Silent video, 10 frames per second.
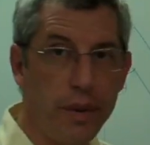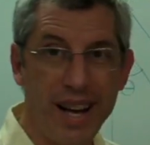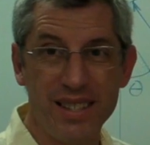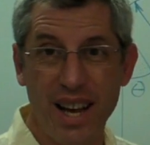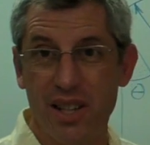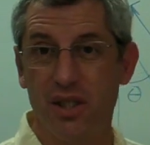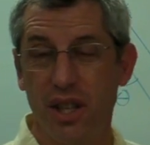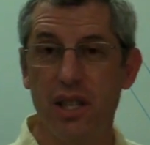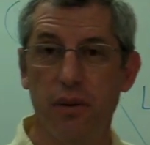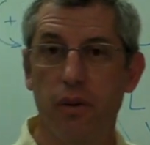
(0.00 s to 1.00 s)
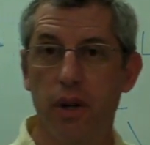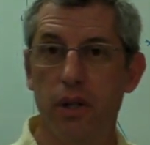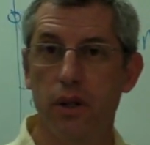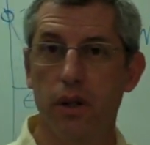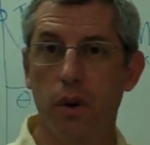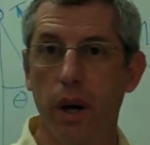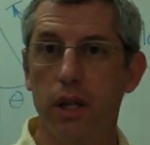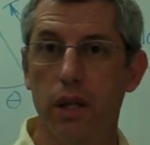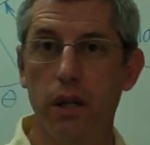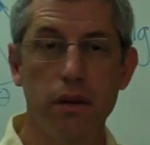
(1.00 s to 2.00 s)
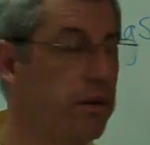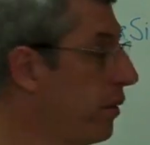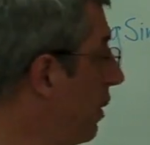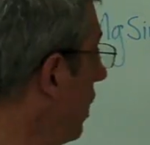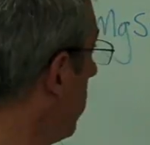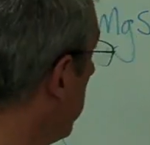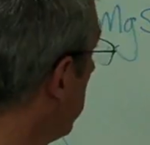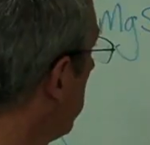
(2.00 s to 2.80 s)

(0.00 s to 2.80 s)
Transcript: That's actually a differential equation. All right, there's,